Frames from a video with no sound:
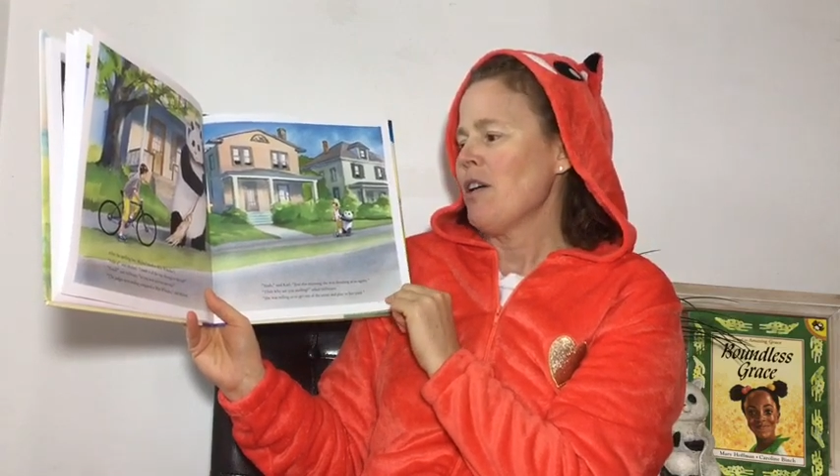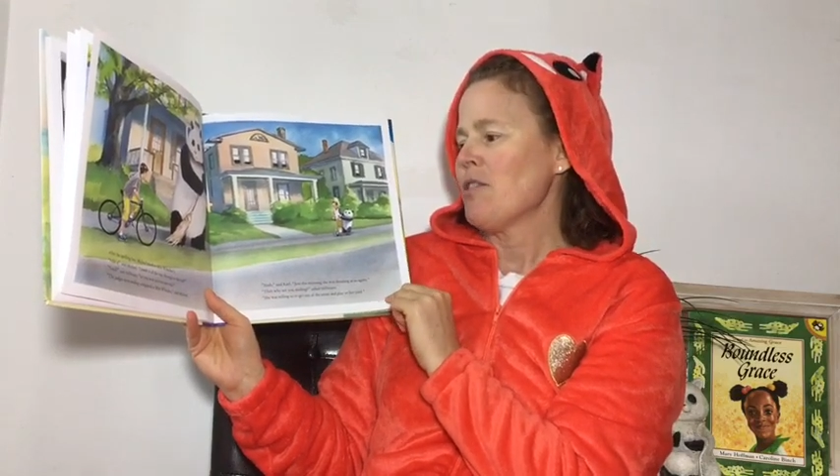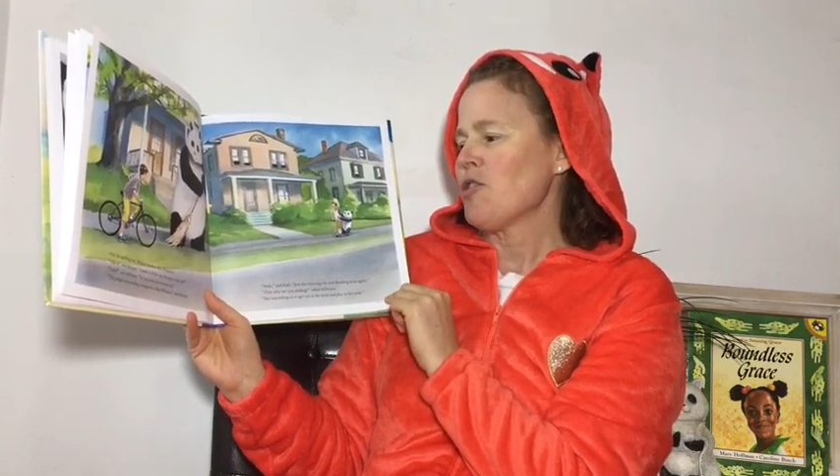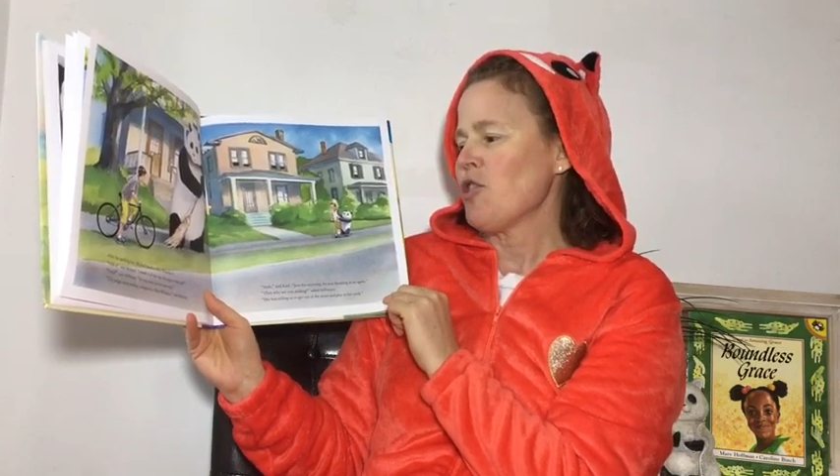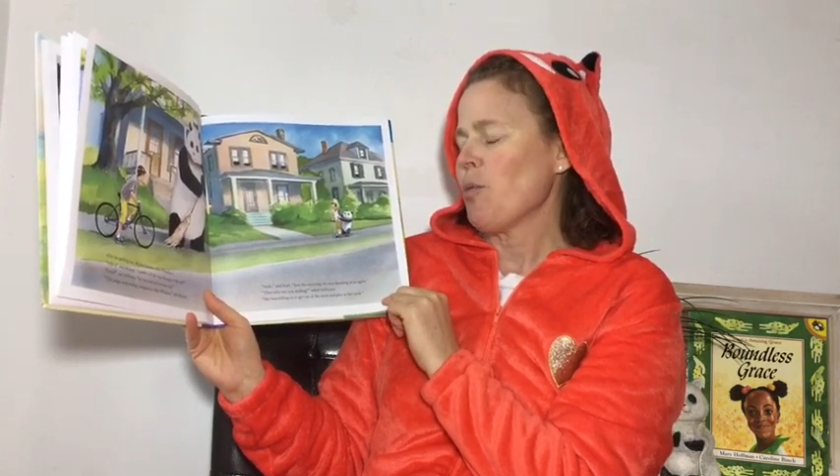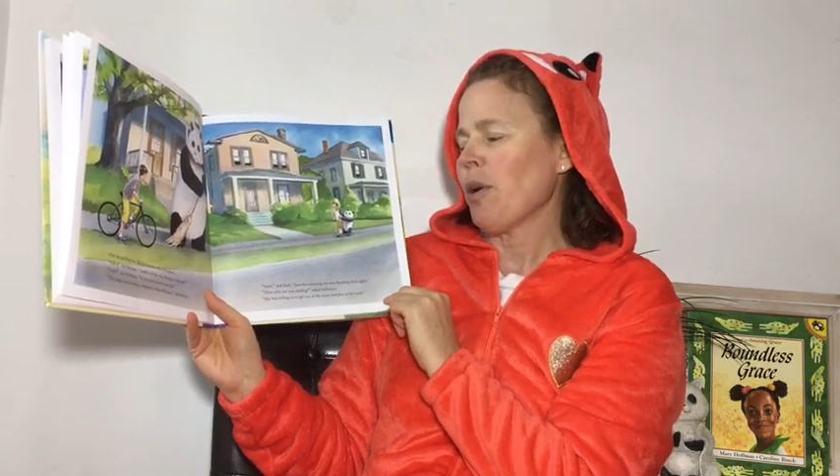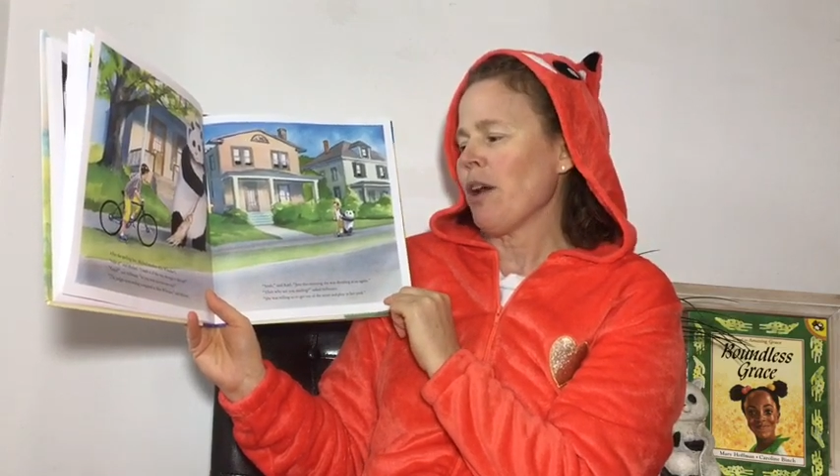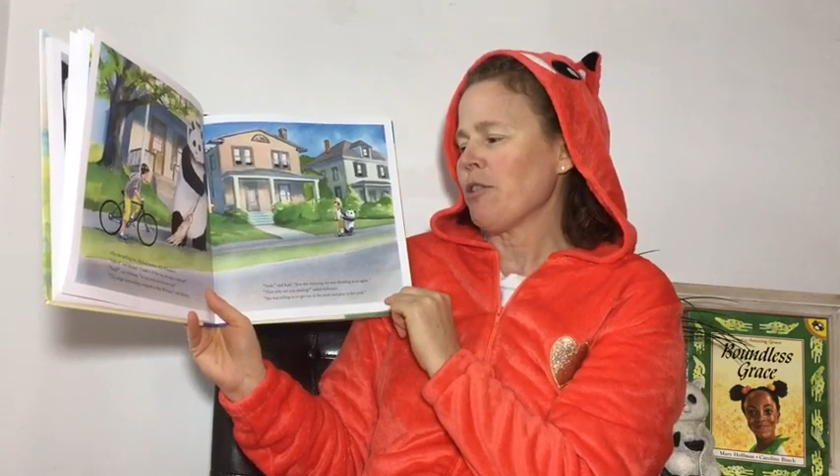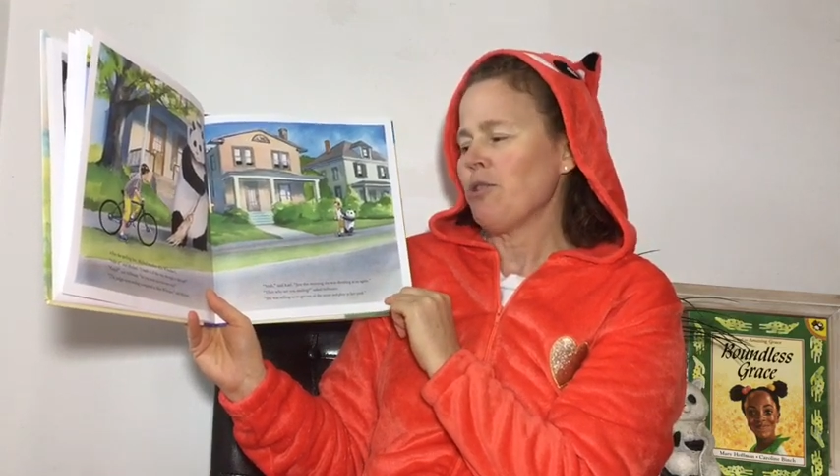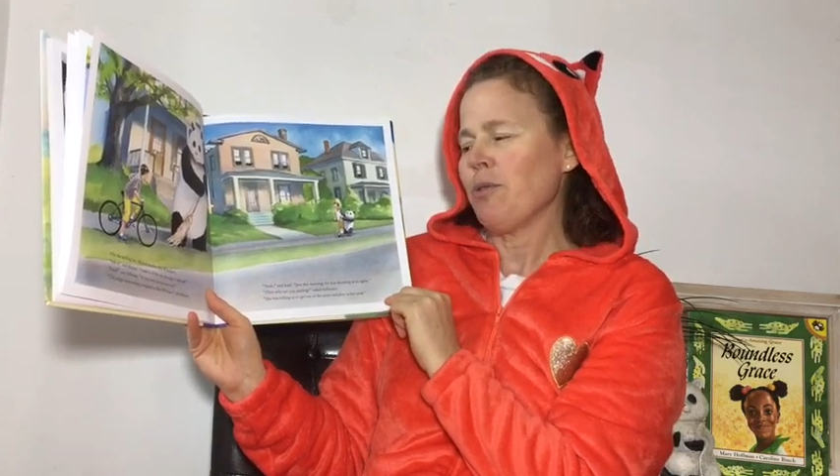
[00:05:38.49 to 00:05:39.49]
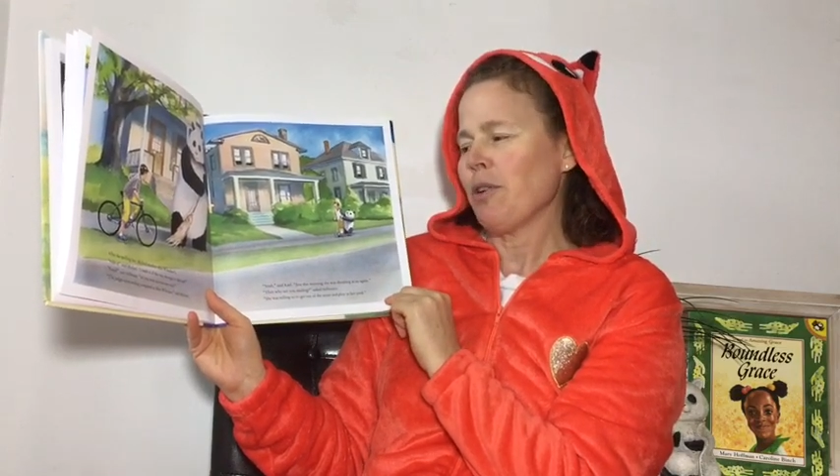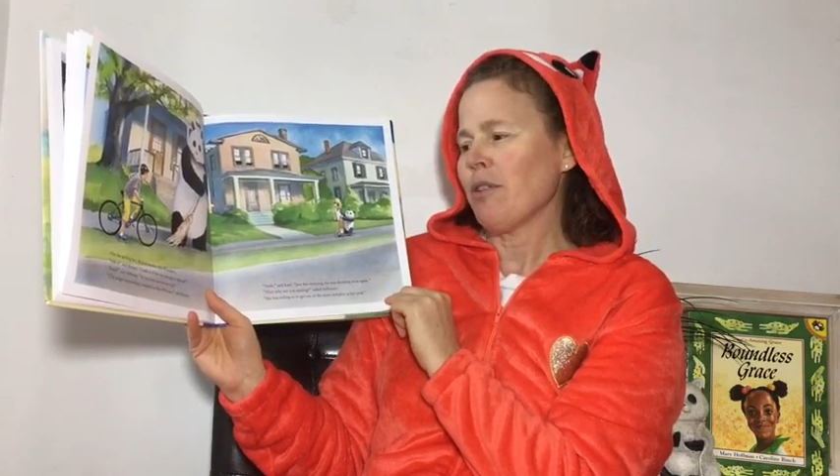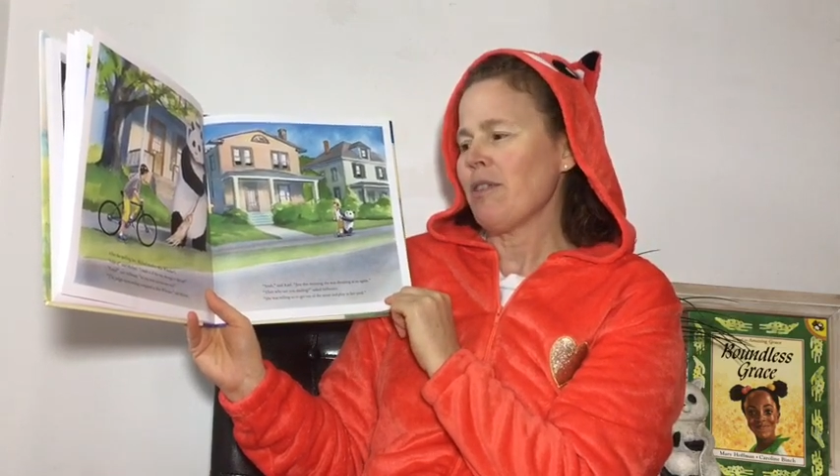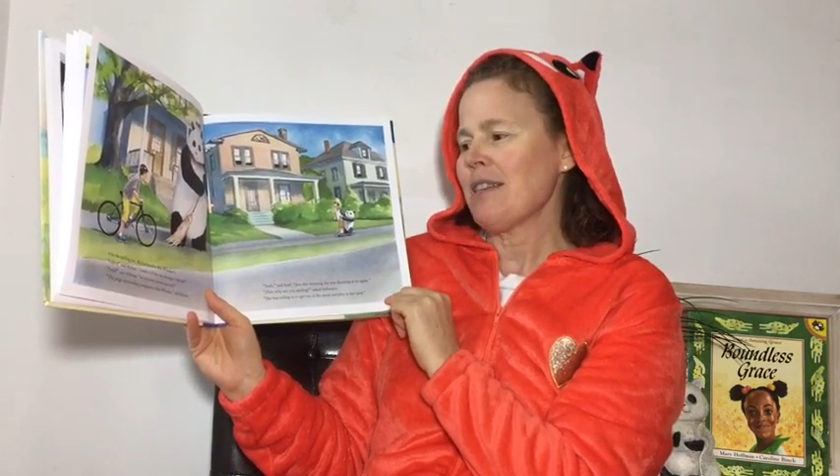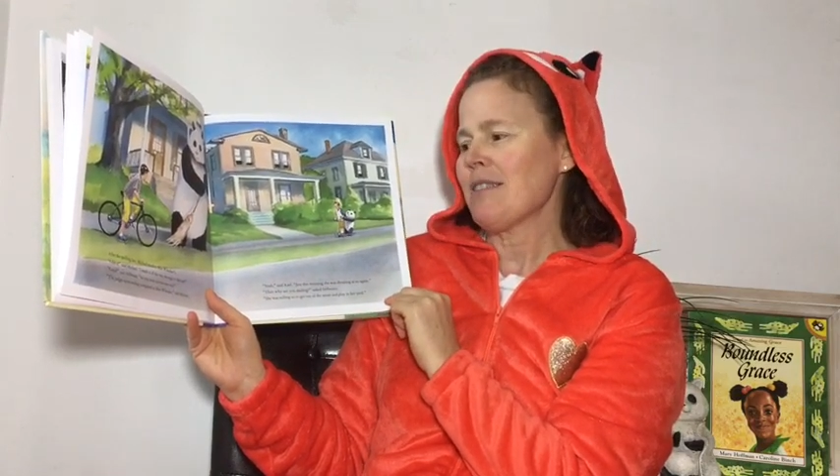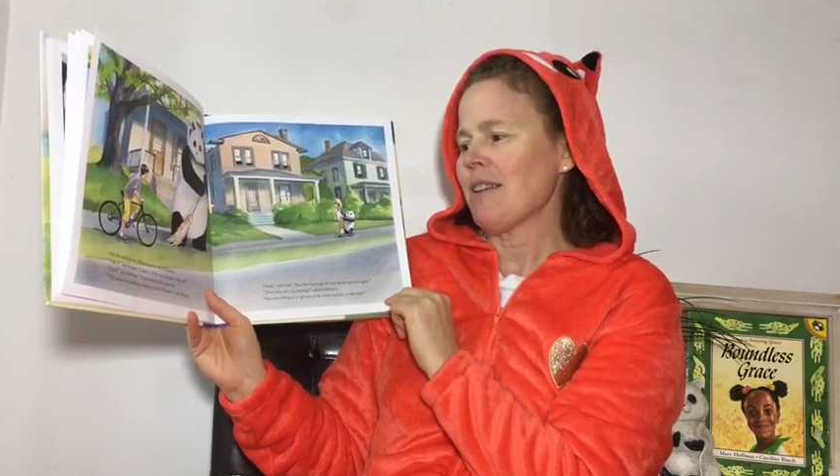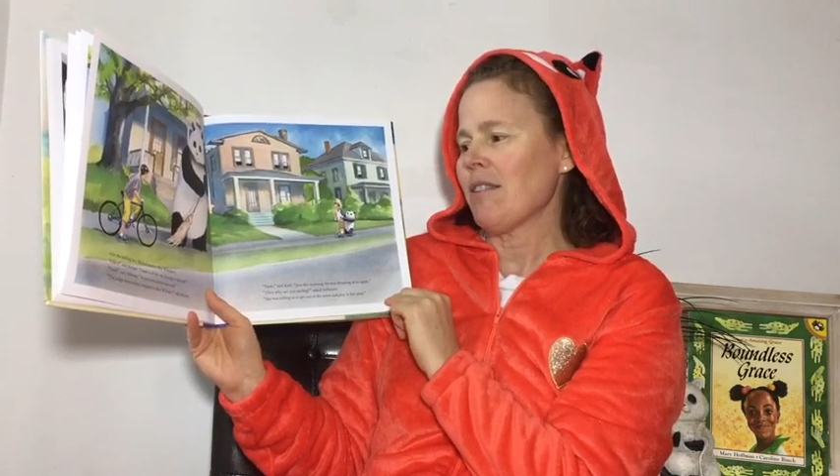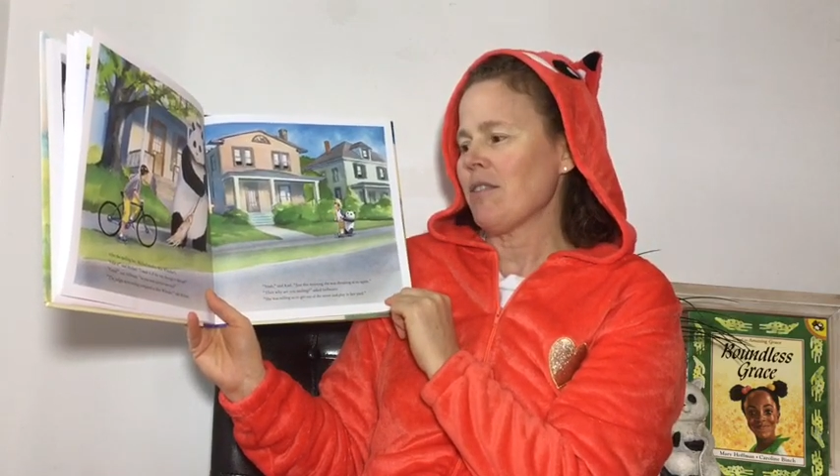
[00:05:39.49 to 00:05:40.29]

So you were not too nervous?